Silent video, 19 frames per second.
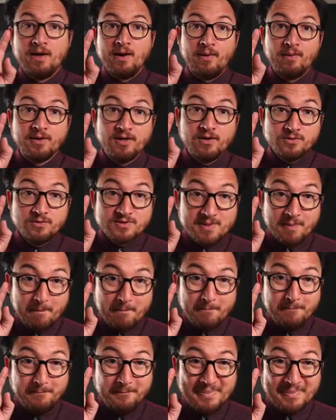Now I use the
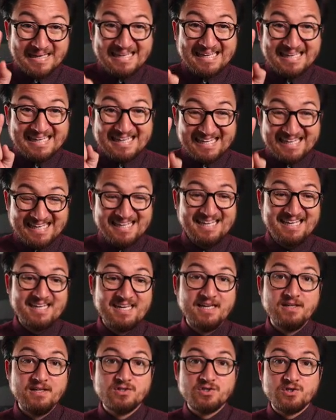B
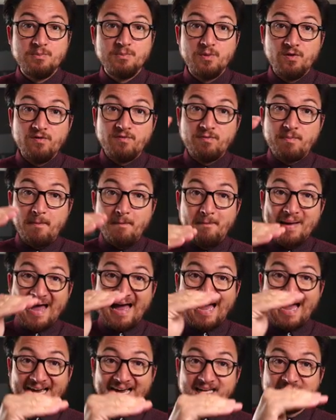key to move
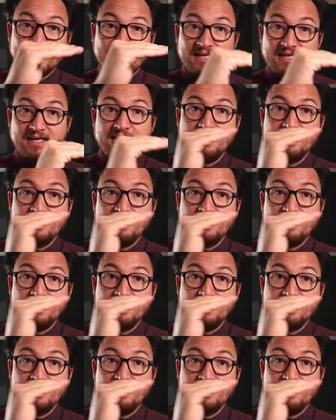back